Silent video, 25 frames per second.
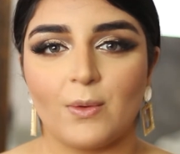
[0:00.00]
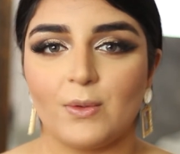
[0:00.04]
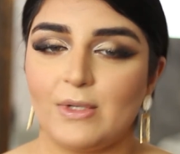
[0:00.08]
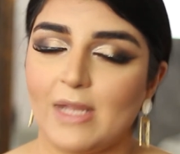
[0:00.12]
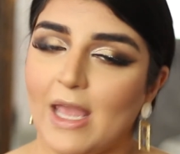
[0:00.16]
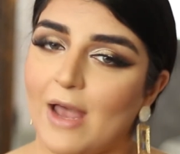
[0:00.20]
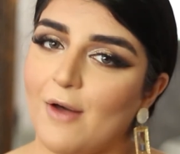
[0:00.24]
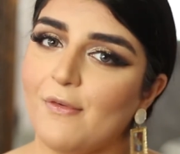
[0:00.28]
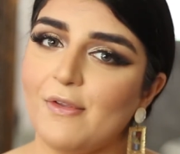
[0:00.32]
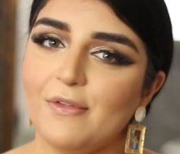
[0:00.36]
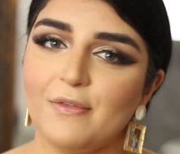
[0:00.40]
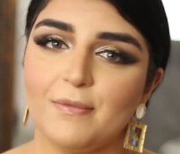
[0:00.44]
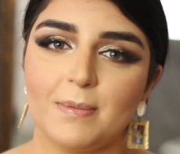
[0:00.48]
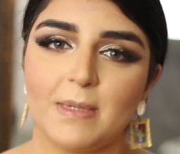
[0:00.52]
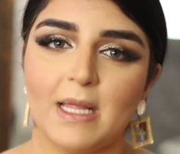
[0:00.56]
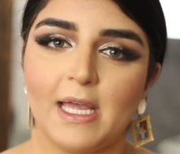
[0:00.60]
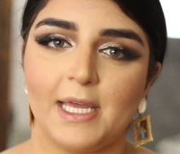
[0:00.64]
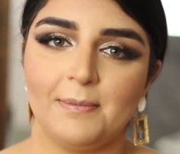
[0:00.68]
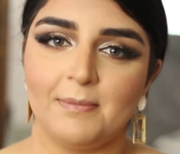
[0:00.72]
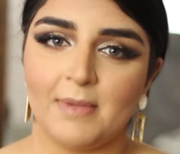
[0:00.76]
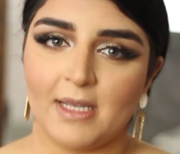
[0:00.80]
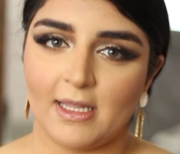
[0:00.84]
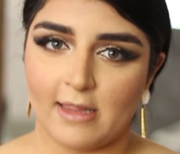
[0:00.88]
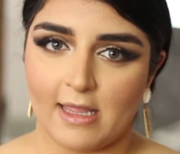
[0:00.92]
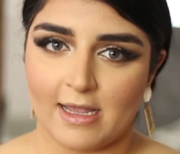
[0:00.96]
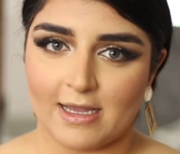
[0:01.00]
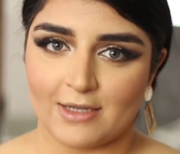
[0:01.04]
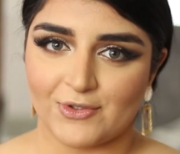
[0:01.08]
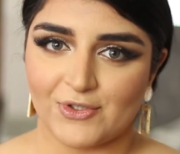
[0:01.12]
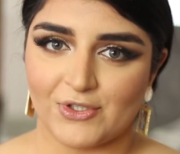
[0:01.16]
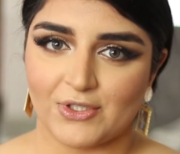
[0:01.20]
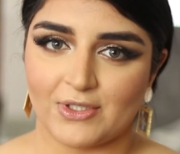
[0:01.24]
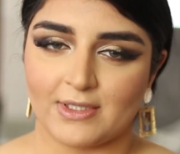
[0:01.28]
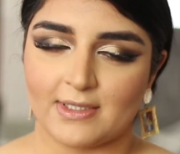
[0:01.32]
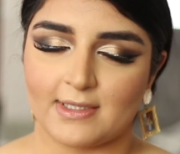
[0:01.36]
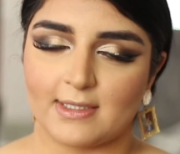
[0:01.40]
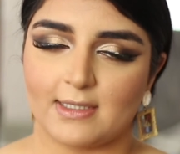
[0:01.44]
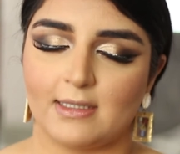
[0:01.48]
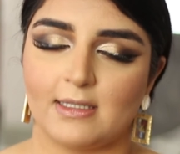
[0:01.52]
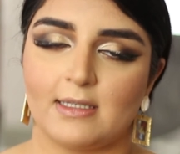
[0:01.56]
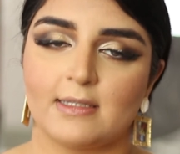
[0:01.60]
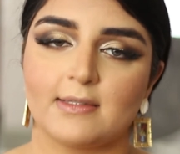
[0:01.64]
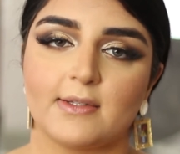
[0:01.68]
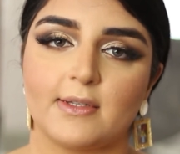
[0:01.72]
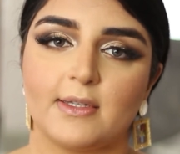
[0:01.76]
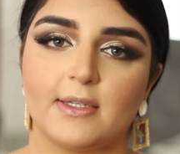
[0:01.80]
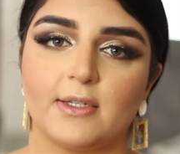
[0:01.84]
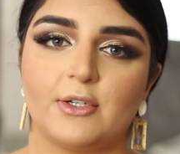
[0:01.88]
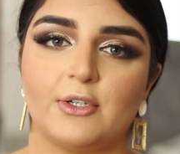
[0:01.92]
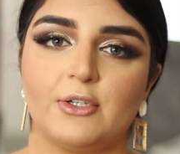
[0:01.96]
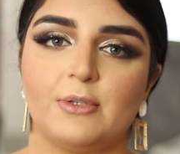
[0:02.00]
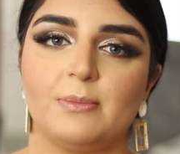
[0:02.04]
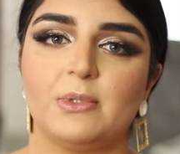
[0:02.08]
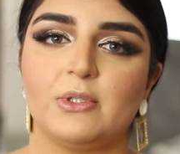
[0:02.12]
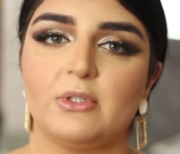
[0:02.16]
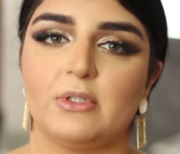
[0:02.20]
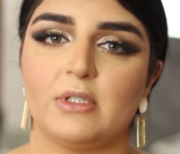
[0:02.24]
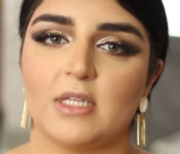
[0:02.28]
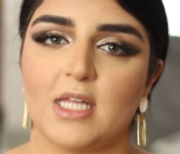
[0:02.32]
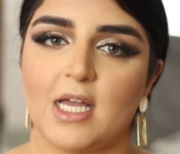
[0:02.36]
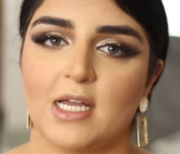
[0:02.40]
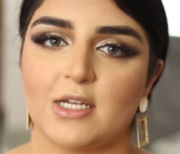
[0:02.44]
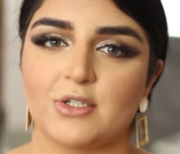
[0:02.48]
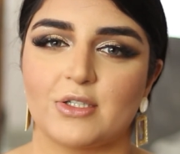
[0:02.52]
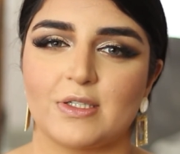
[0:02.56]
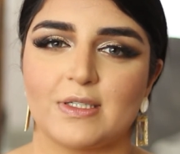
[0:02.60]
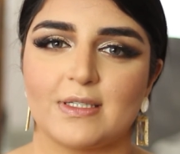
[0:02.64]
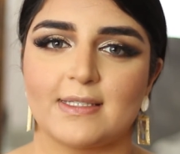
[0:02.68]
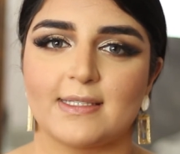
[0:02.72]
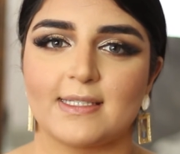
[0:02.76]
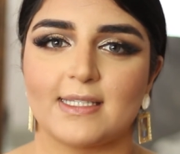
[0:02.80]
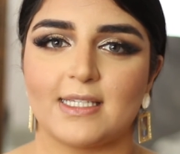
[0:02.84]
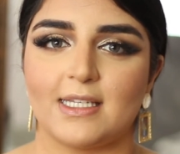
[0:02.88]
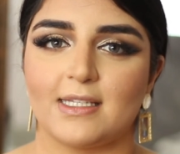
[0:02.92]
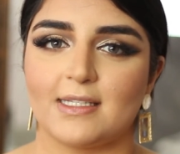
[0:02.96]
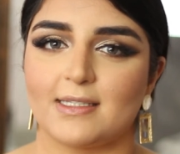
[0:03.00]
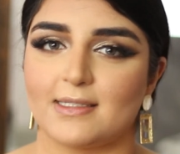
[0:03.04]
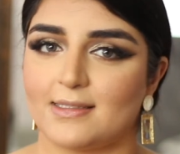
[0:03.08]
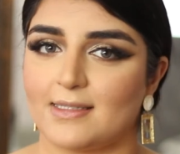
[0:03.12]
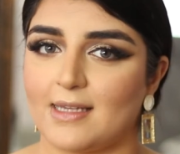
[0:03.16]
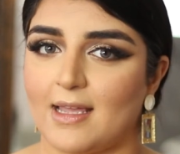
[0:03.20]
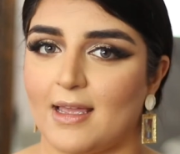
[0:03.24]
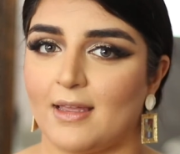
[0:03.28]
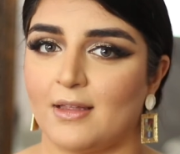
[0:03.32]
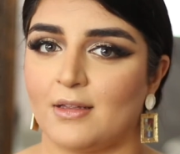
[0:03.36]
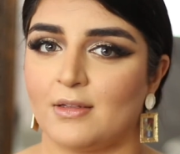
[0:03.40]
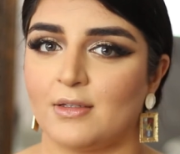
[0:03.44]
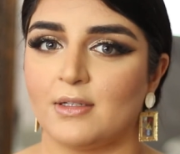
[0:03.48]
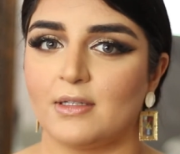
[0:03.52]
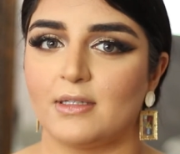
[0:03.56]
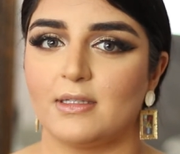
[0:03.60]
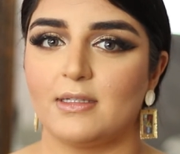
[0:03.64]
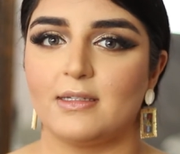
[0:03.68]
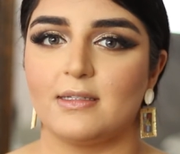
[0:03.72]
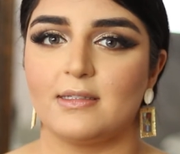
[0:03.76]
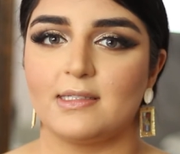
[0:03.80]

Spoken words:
now I've applied my lashes, and these are the Huda Beauty lashes in the style